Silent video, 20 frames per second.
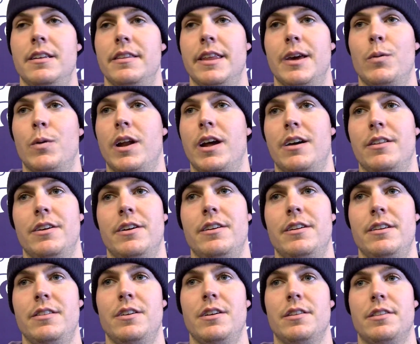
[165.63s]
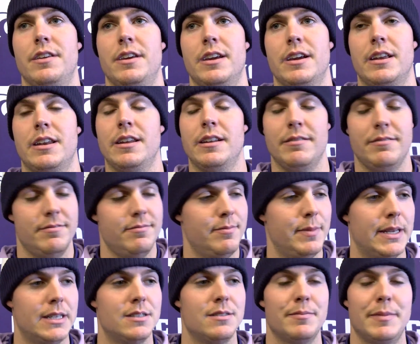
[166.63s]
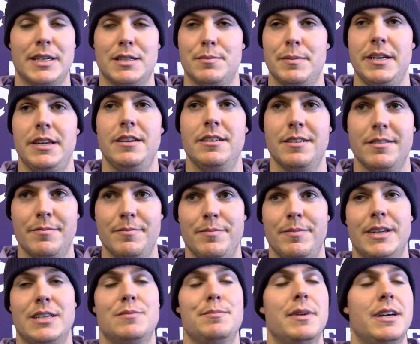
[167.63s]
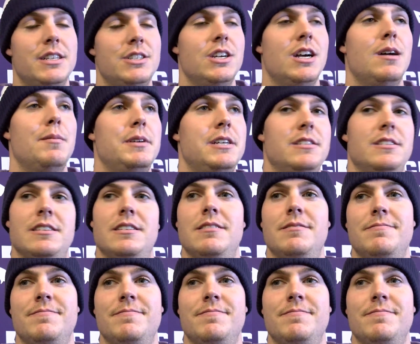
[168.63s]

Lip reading: they went out there and did their thing, and it makes my job easy.